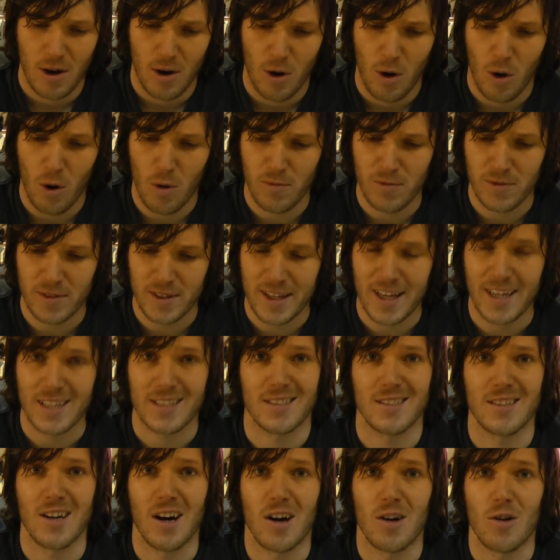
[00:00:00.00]
Hopefully
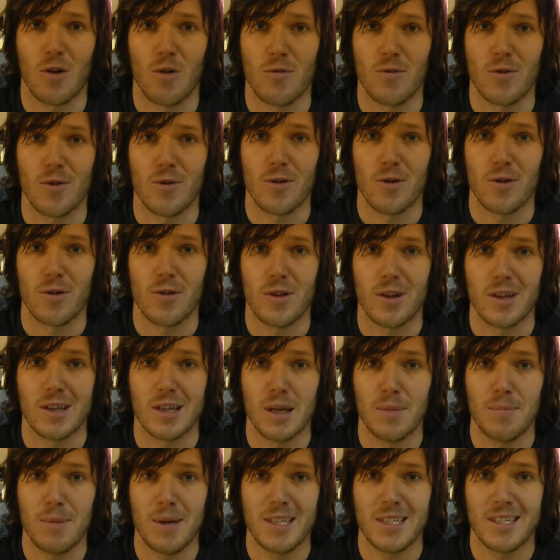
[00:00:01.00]
that's not over the
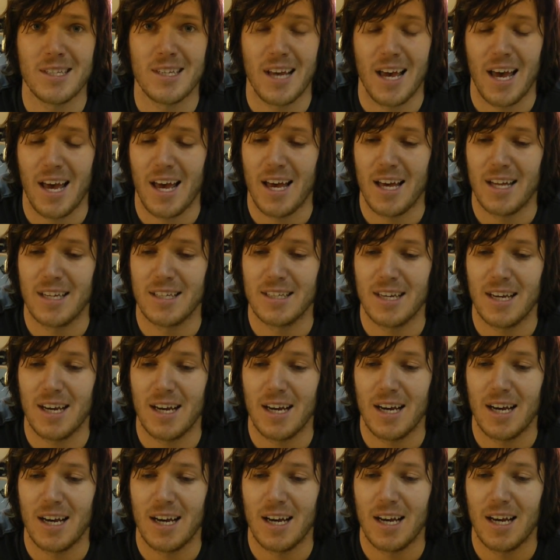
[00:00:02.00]
limit and
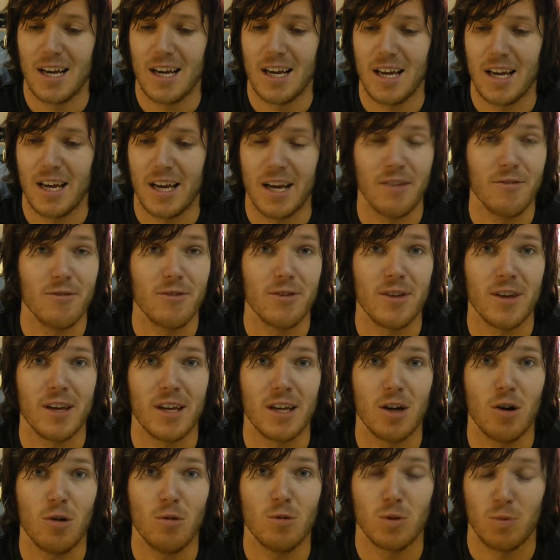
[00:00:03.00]
everything
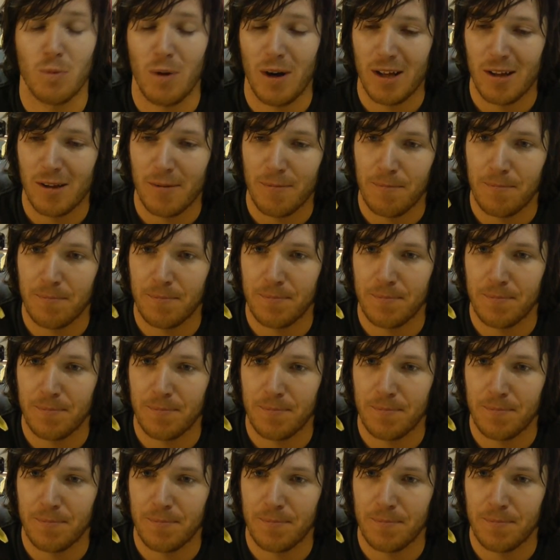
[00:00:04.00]
goes well.